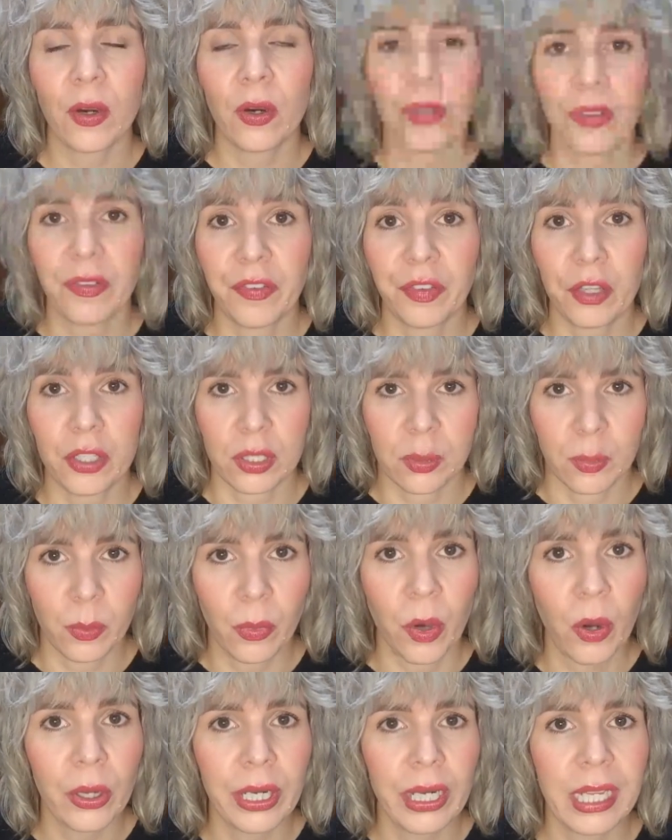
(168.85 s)
or the first
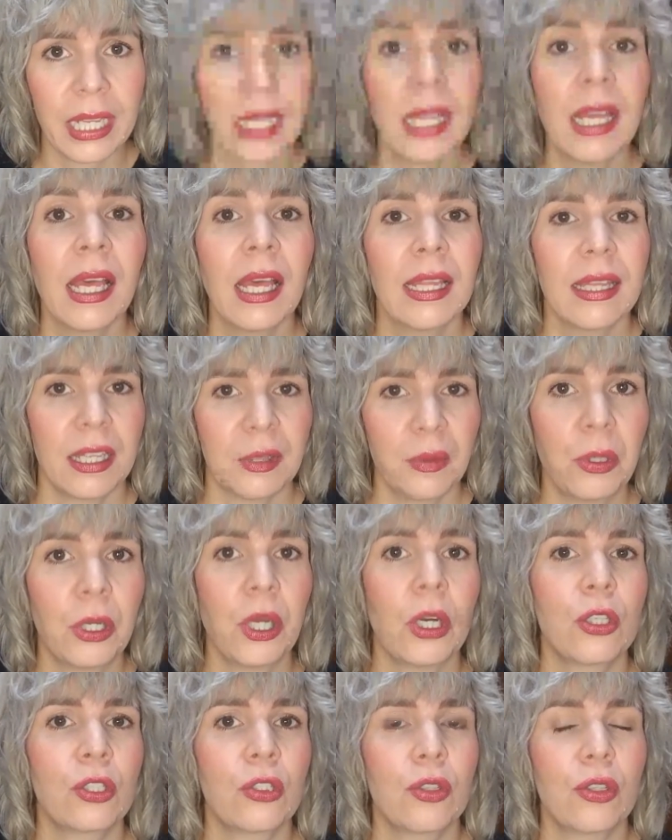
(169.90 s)
morning that we
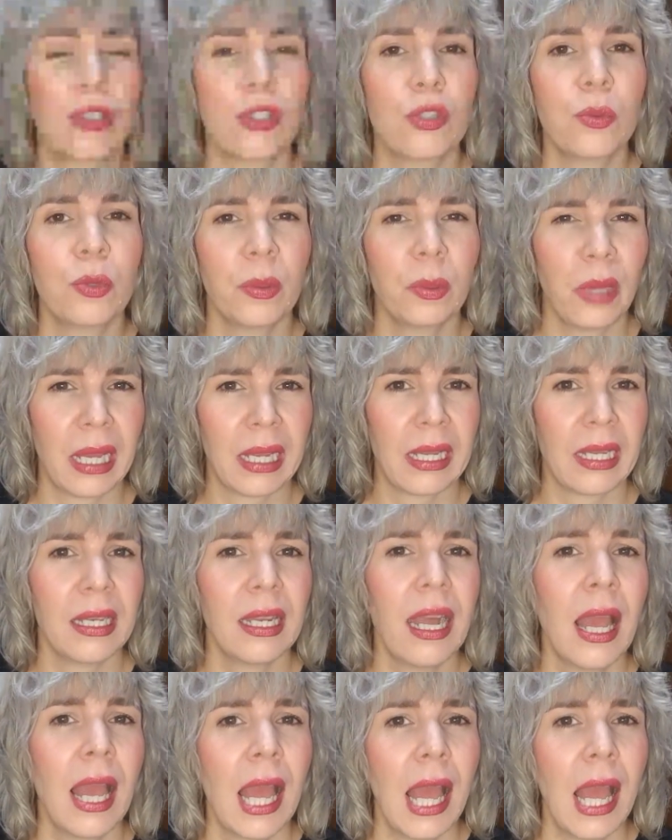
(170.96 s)
go to the supermarket,